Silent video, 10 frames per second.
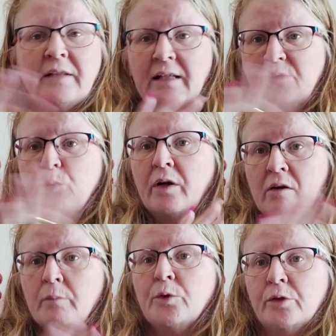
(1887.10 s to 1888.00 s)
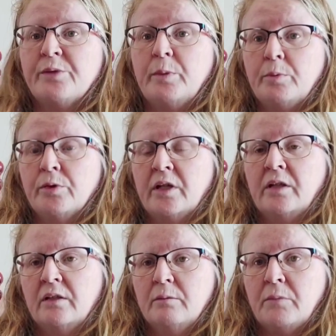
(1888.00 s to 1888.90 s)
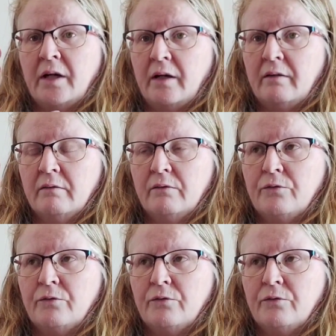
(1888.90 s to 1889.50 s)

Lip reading: that's where I'm going to be putting my